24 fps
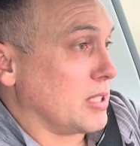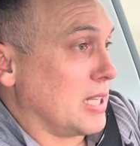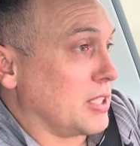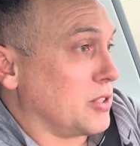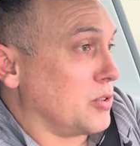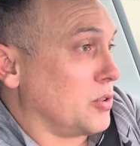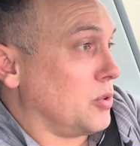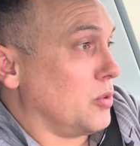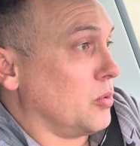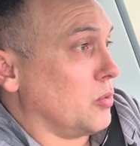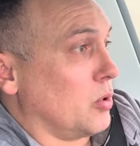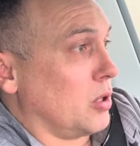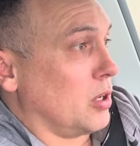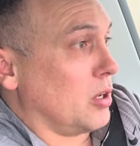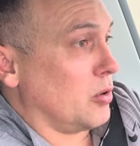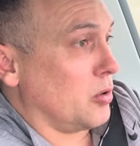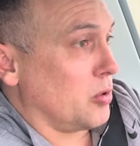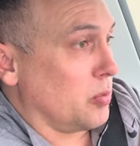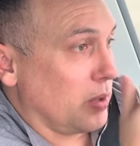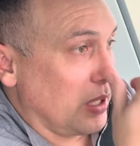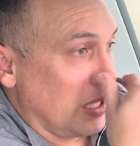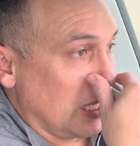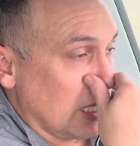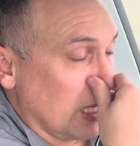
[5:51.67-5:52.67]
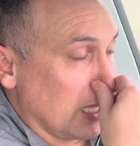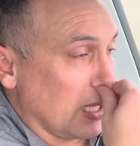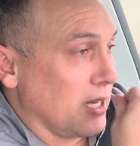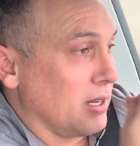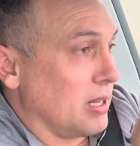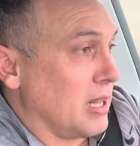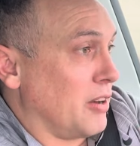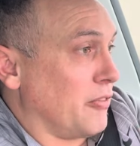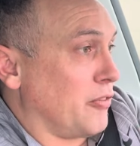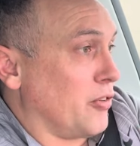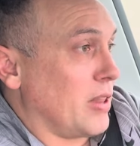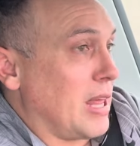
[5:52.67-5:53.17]
That's what it would be,
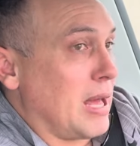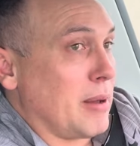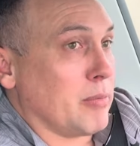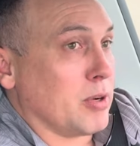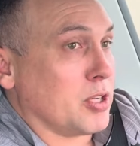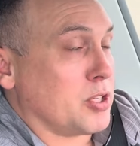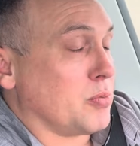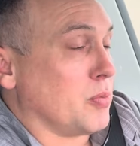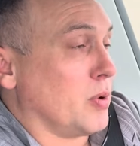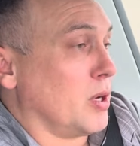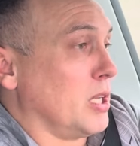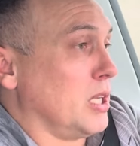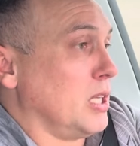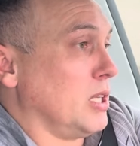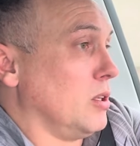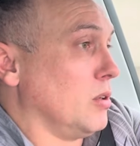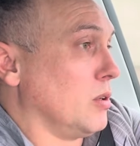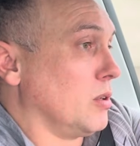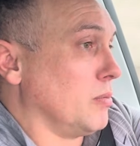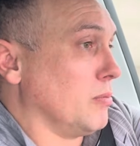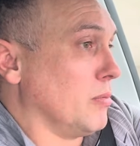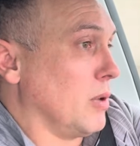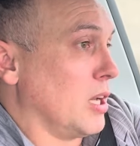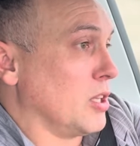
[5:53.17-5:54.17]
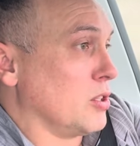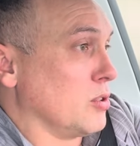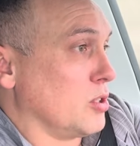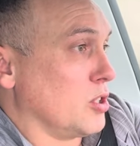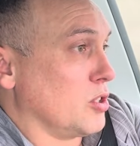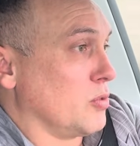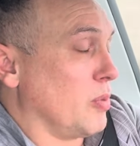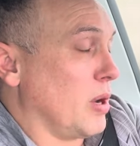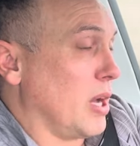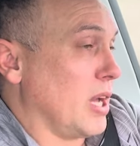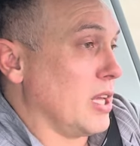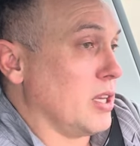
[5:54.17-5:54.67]
and for that much money, you might as well
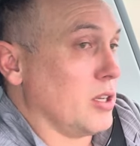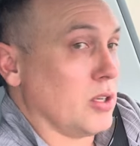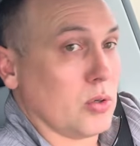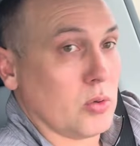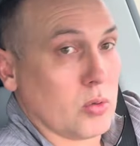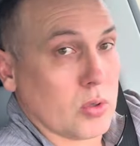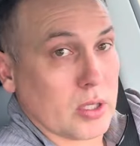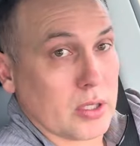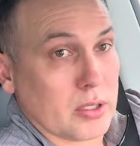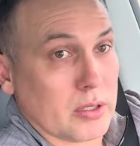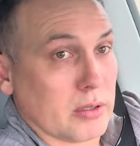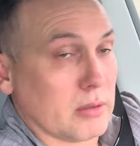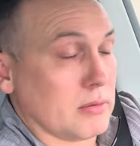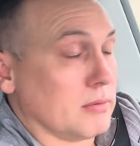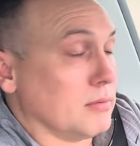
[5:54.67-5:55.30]
just buy a new one.